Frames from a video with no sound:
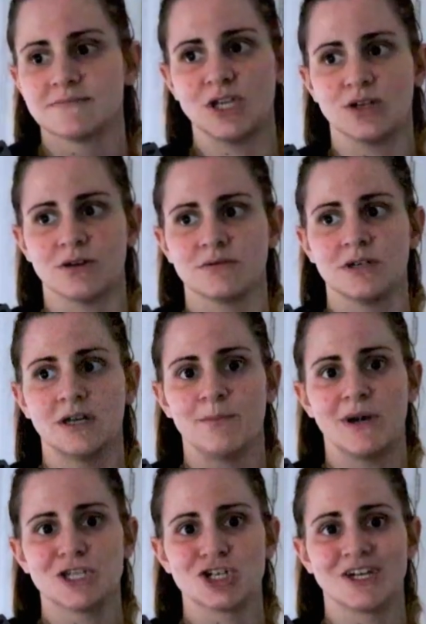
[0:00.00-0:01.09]
you know,
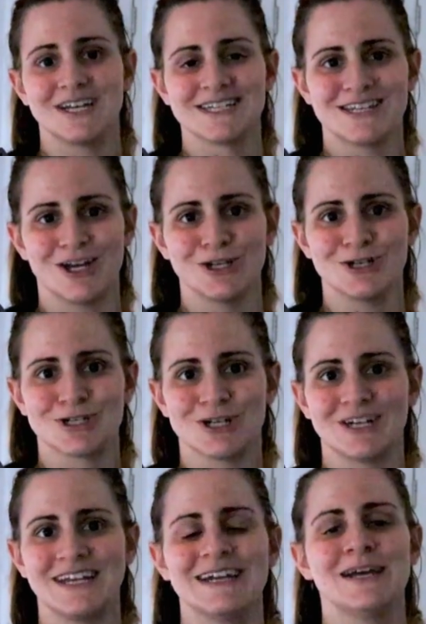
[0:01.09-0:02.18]
my journey is not your
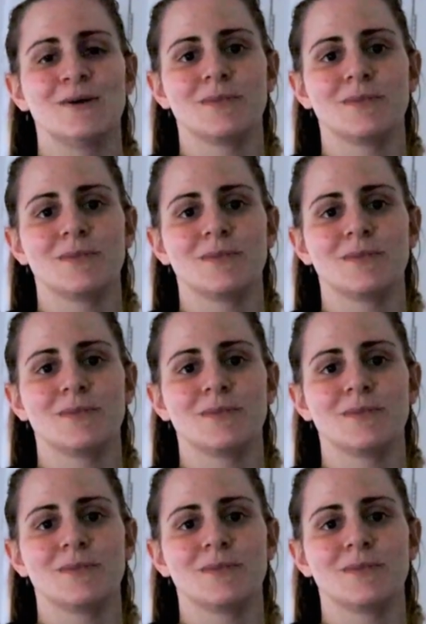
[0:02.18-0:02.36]
journey.